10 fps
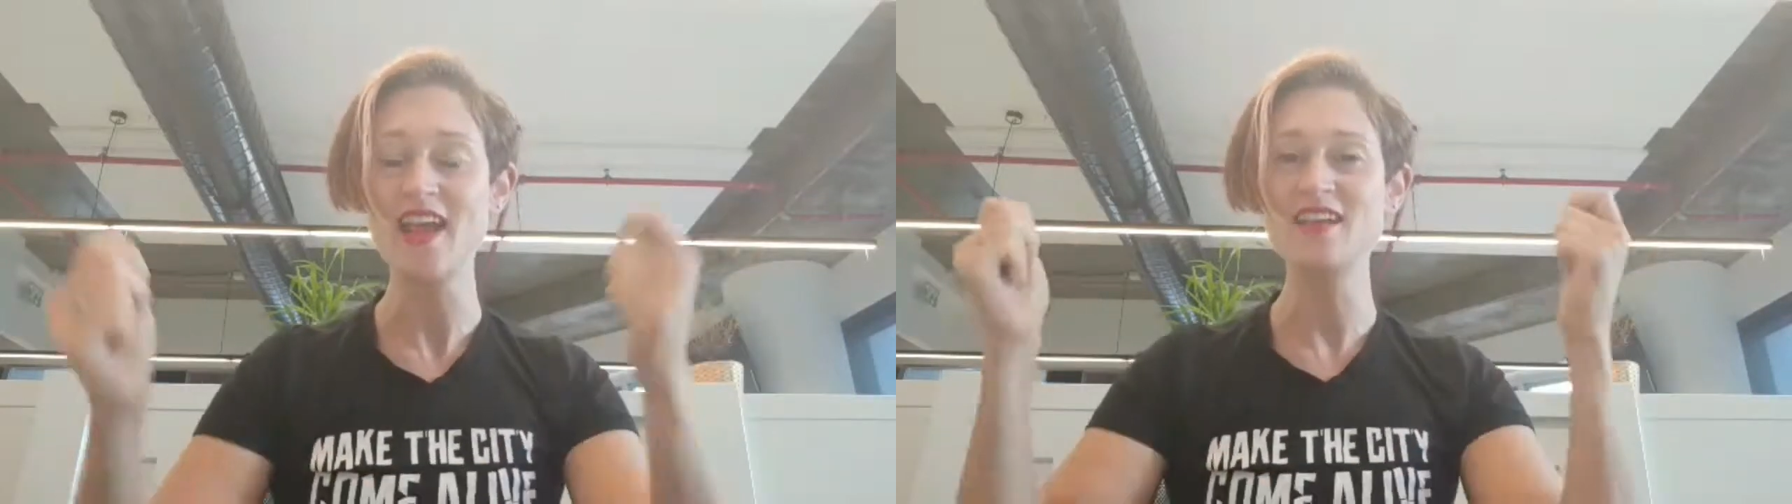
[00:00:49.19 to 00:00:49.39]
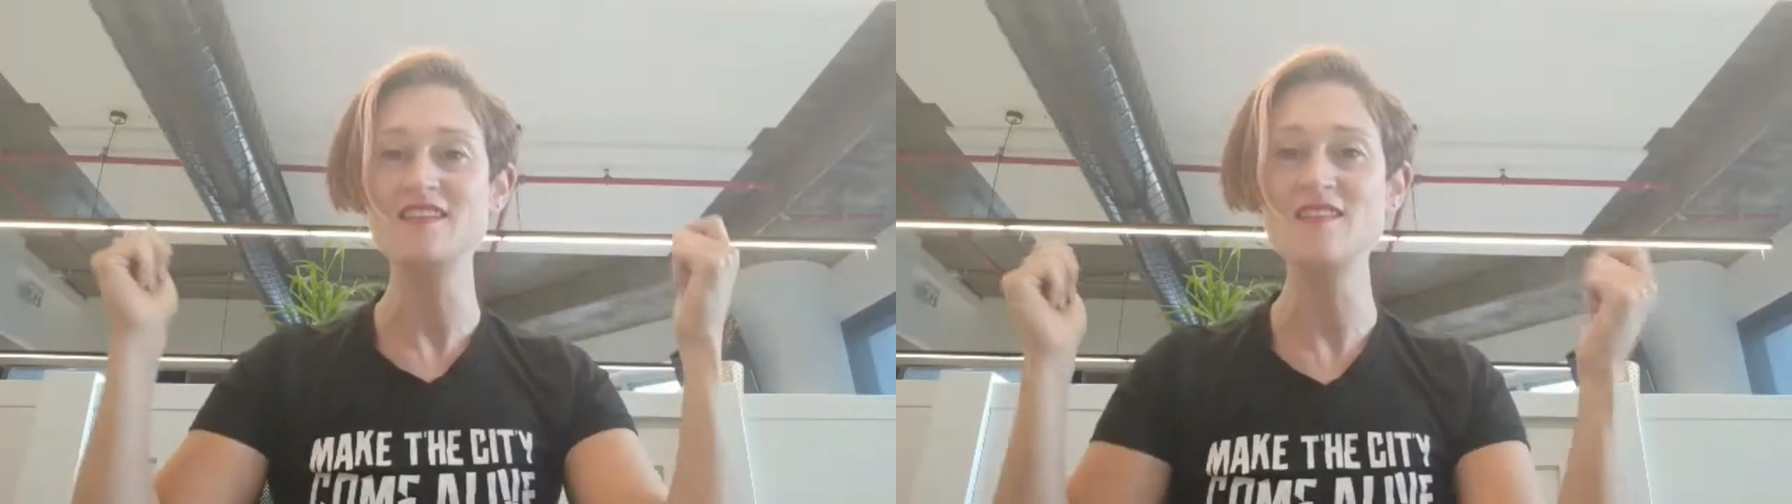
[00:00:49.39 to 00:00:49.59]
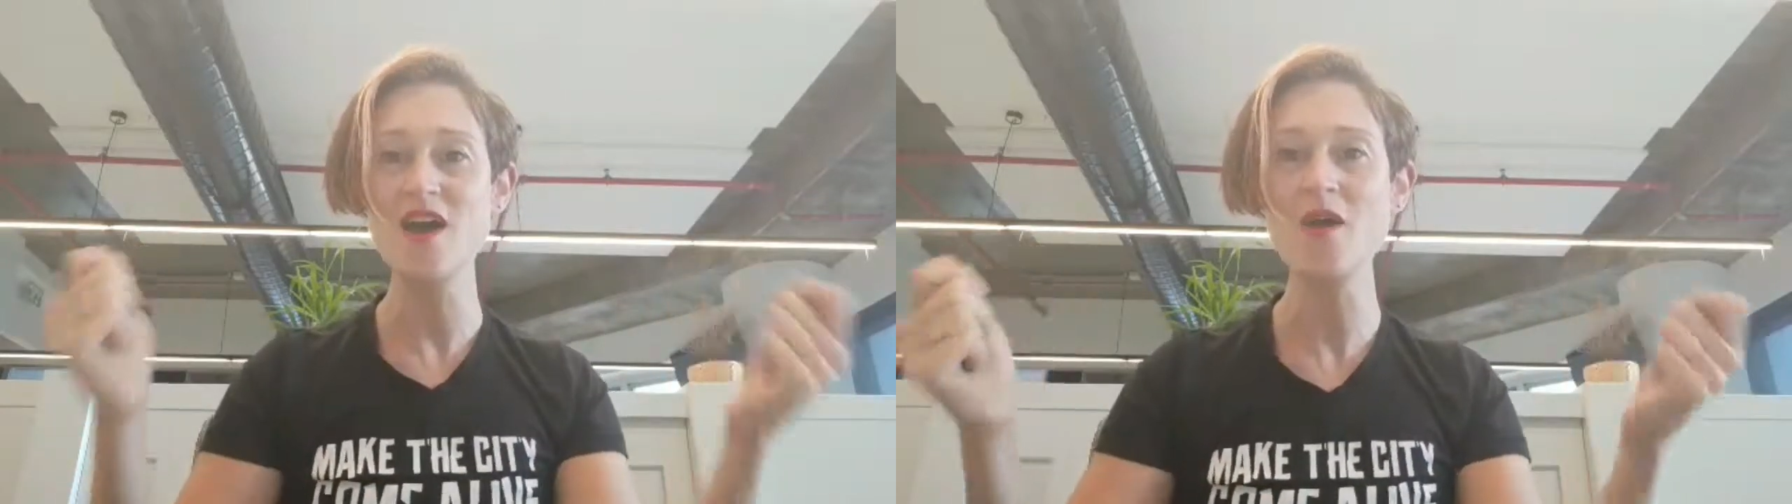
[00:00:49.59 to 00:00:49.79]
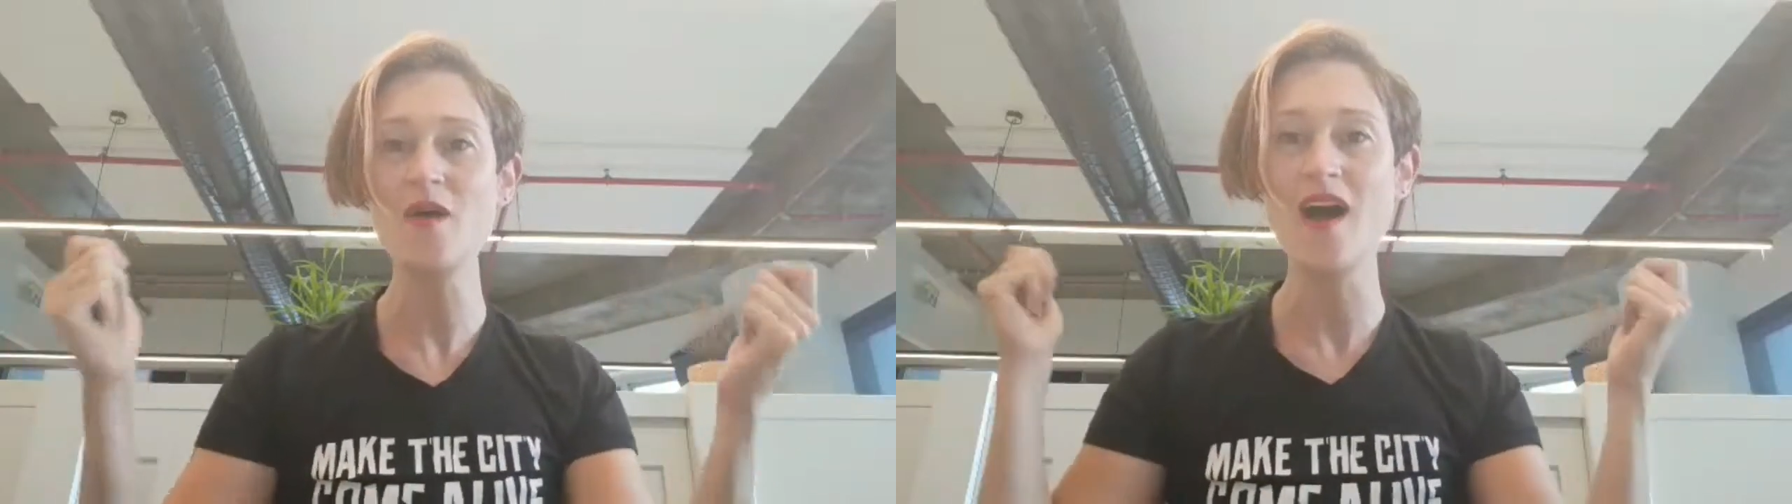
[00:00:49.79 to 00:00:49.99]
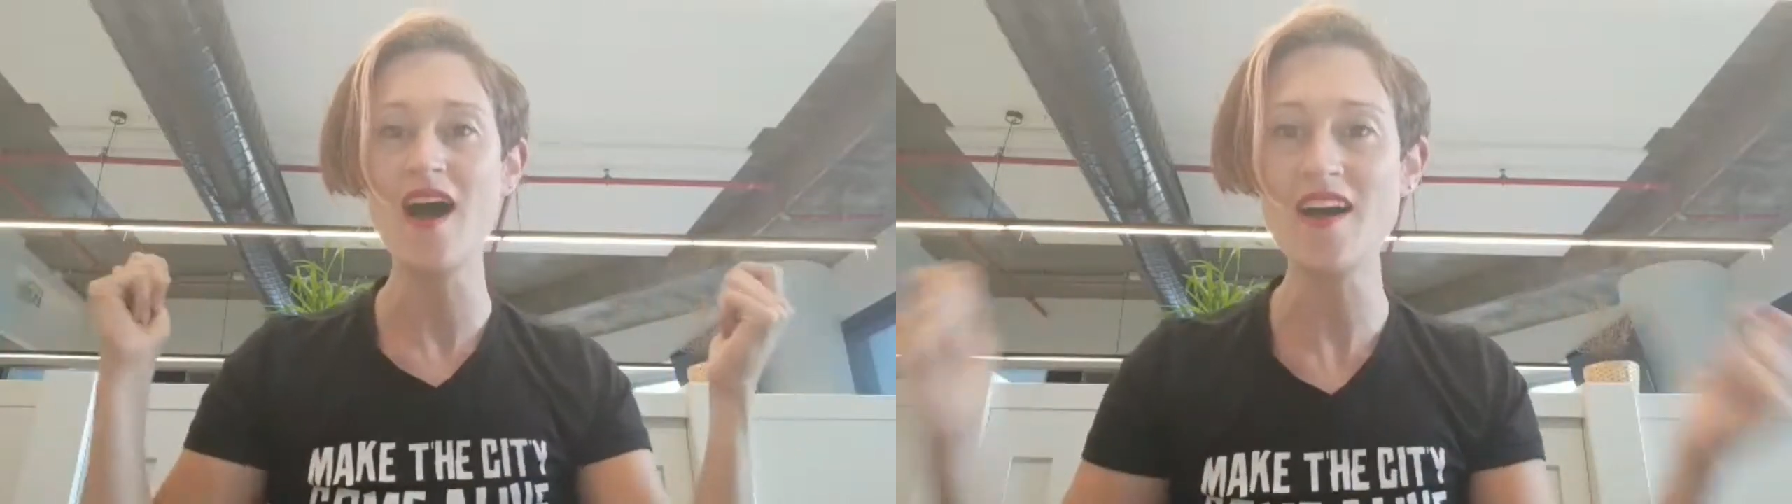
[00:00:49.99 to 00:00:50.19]
in
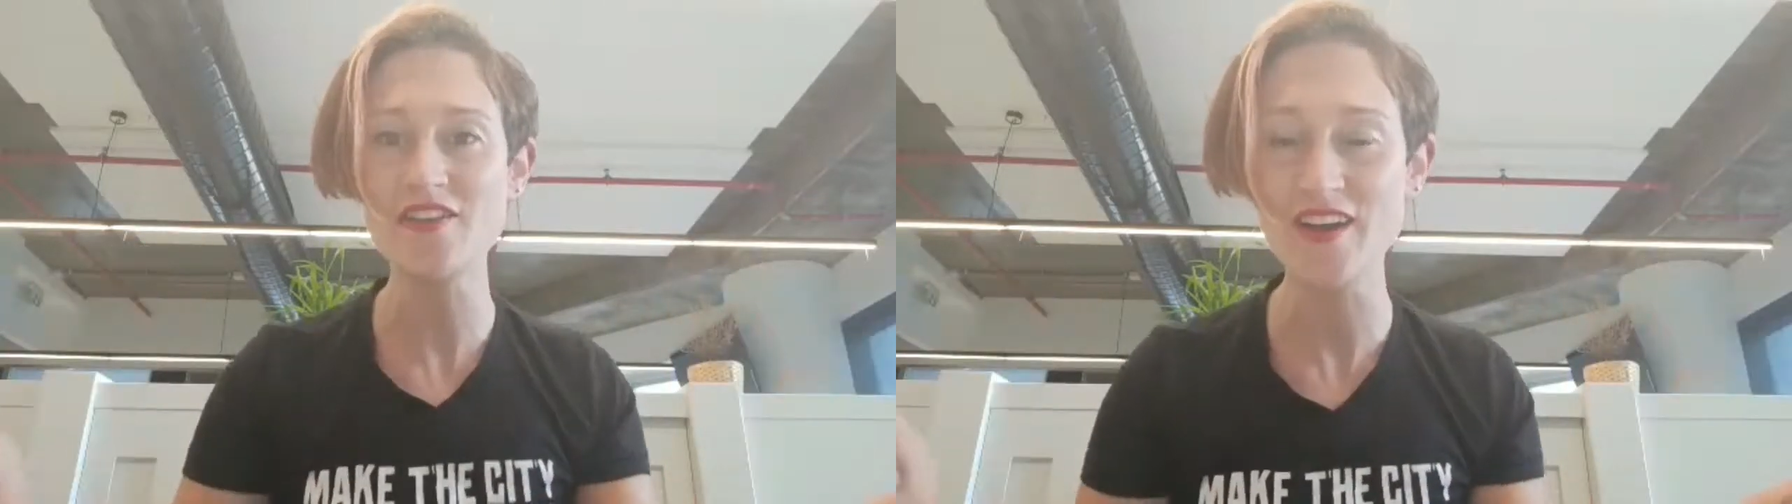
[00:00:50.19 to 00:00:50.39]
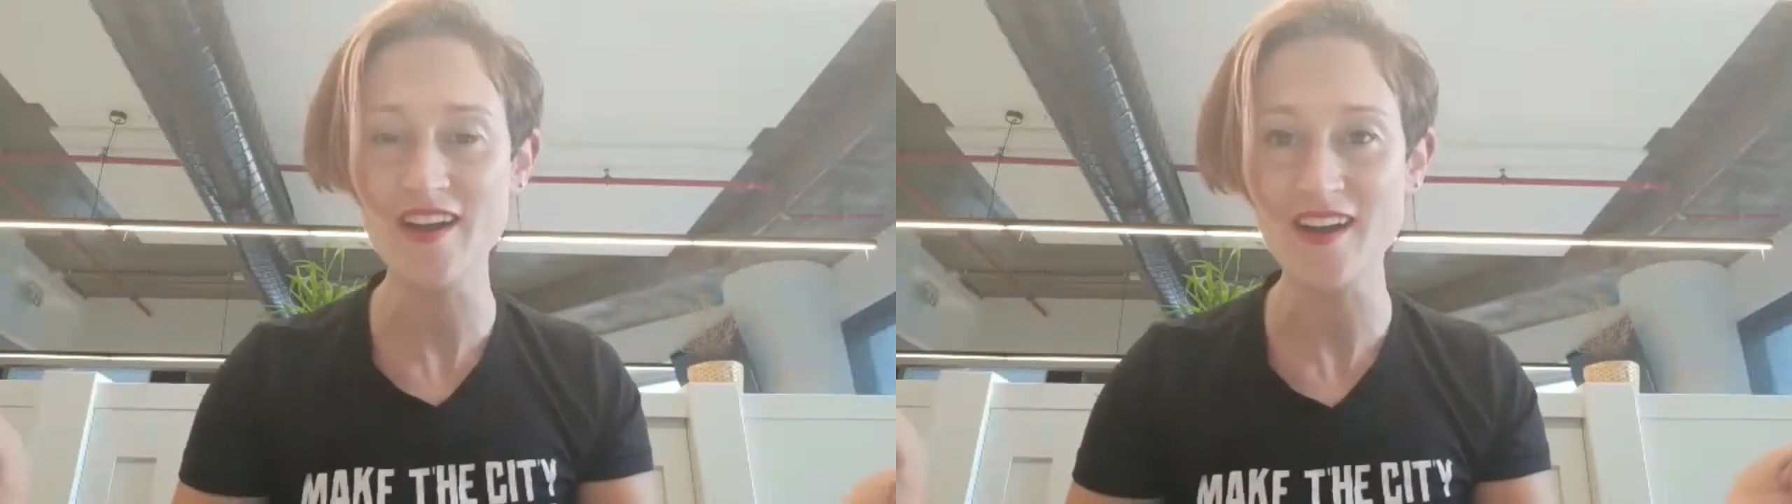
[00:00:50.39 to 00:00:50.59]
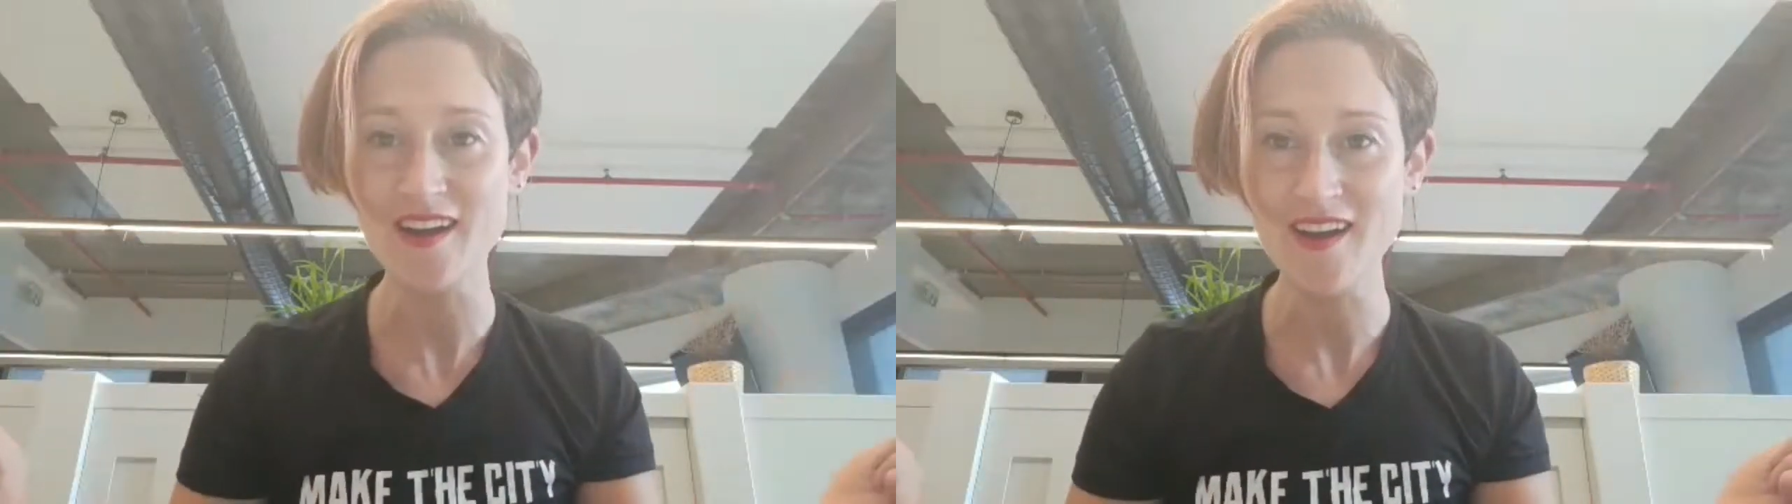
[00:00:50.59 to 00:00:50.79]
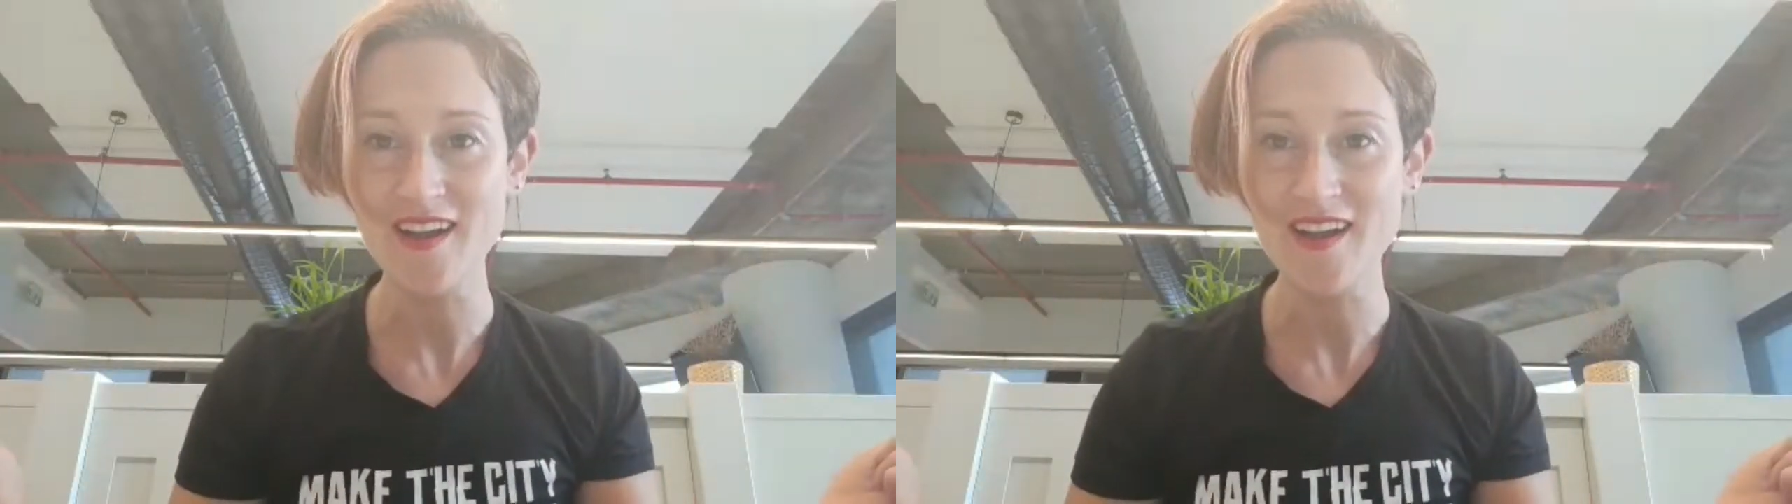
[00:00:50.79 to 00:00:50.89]
no other